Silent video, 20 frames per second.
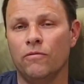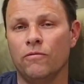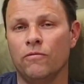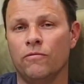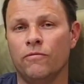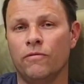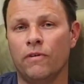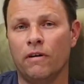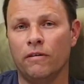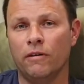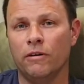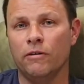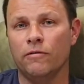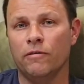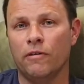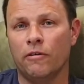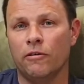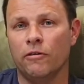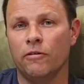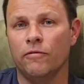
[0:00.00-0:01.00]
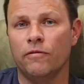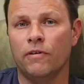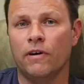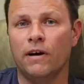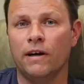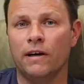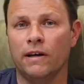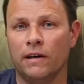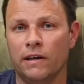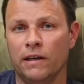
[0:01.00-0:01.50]
very
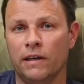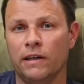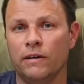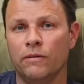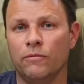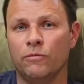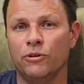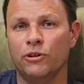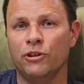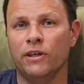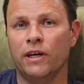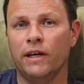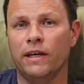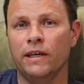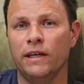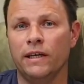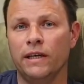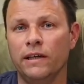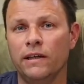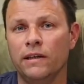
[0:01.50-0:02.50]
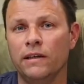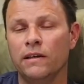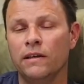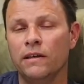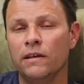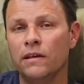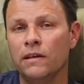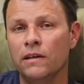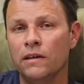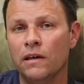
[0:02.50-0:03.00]
violently was shaking.
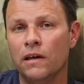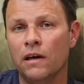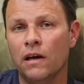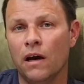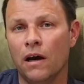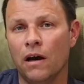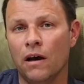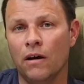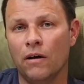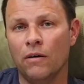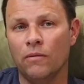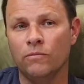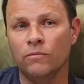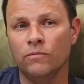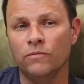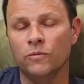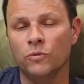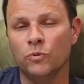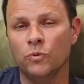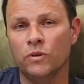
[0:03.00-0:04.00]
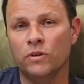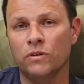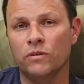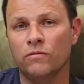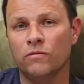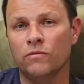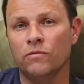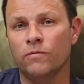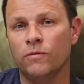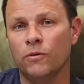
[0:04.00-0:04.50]
Was
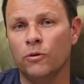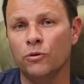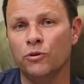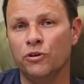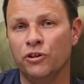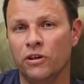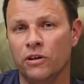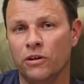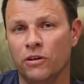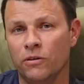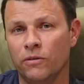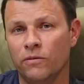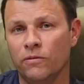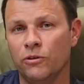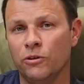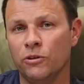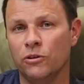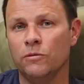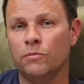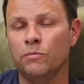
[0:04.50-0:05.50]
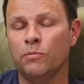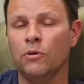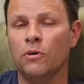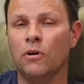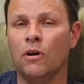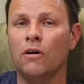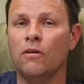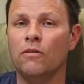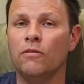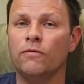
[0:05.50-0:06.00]
fortunate enough just to pull
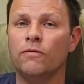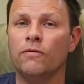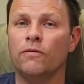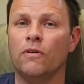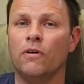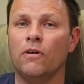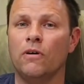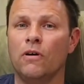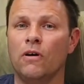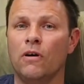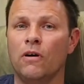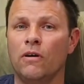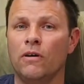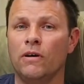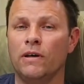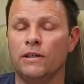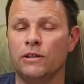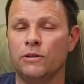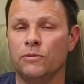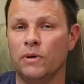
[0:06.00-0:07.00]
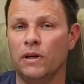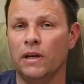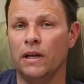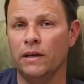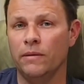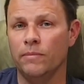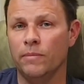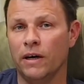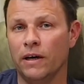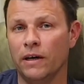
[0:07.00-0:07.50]
off into a
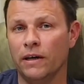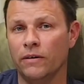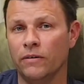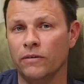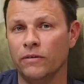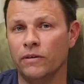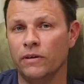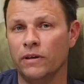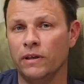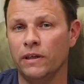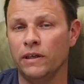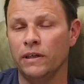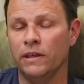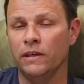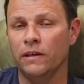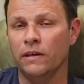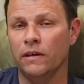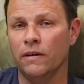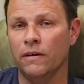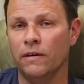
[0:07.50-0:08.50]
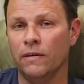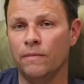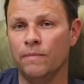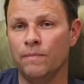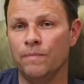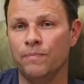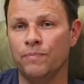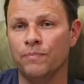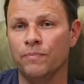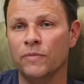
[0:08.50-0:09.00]
lay-by on the
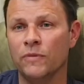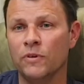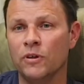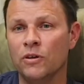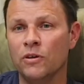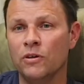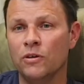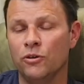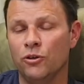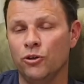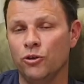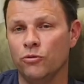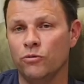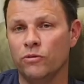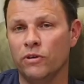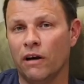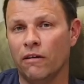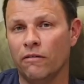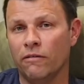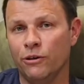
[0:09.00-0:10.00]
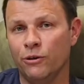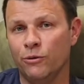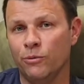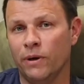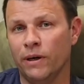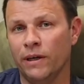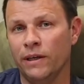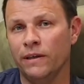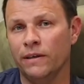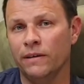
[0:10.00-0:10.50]
dual
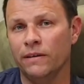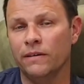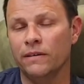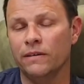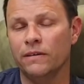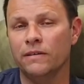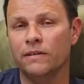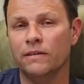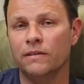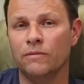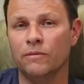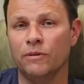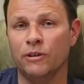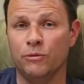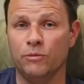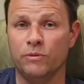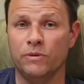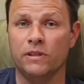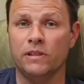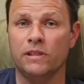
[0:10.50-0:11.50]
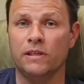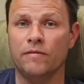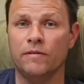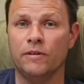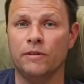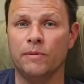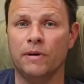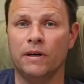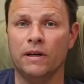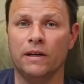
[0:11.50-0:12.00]
carriageway, which was a
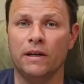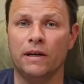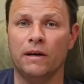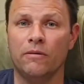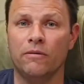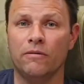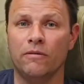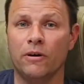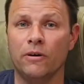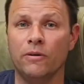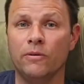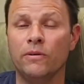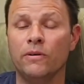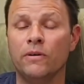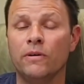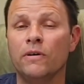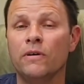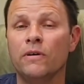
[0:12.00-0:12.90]
70-mile-an-hour road.